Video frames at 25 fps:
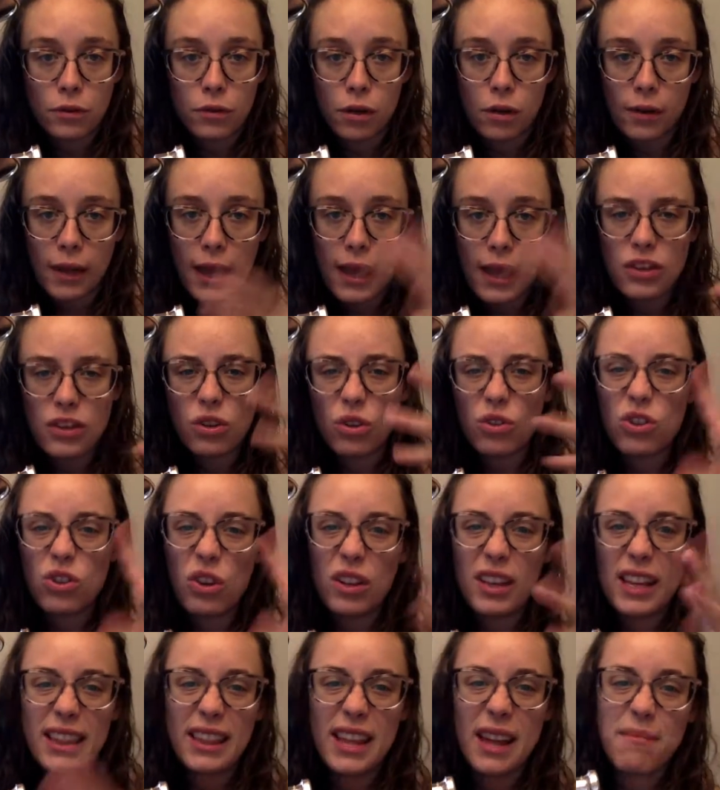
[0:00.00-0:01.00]
Okay, so
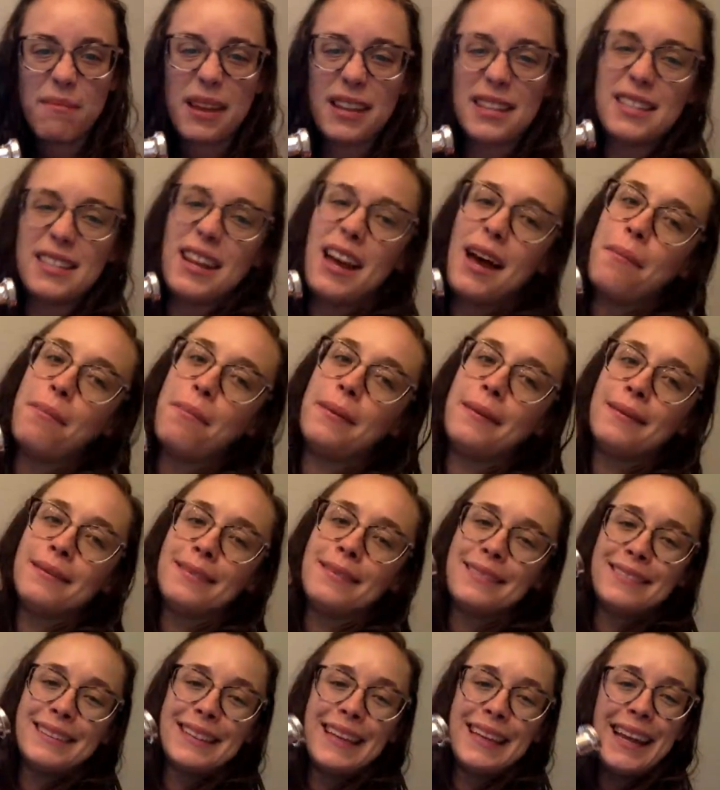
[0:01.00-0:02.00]
don't let that mess you up.
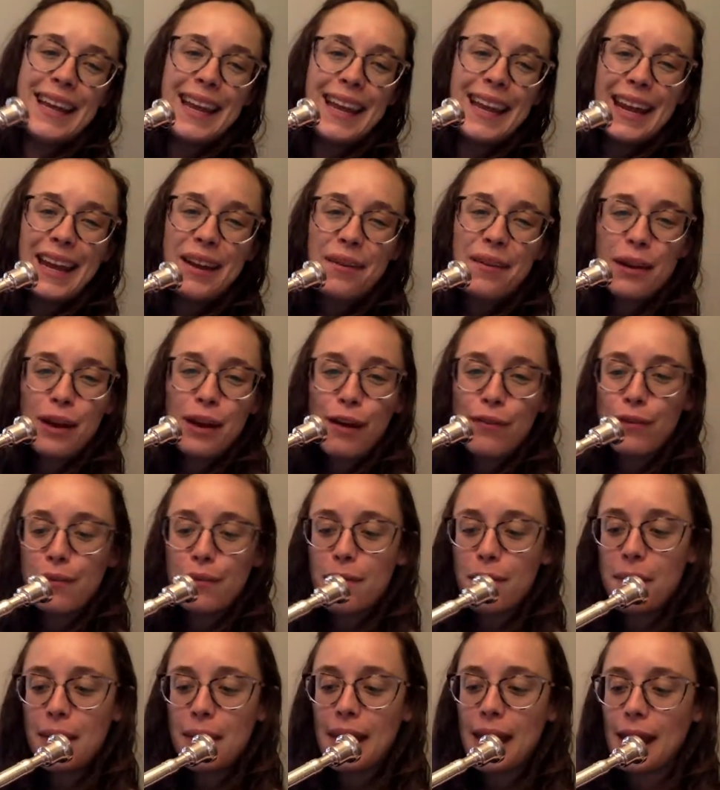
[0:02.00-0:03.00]
Here we go from
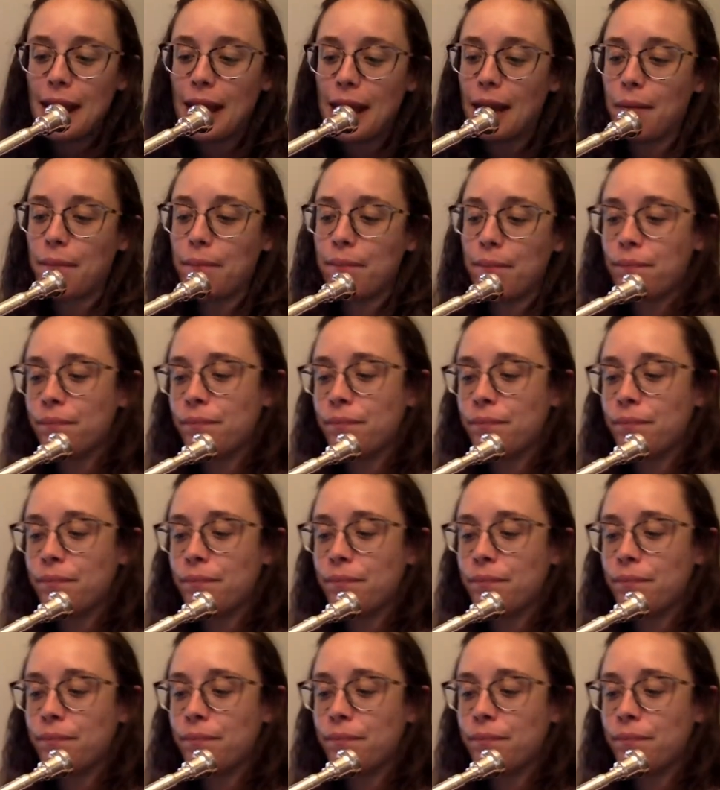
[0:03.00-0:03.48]
the beginning.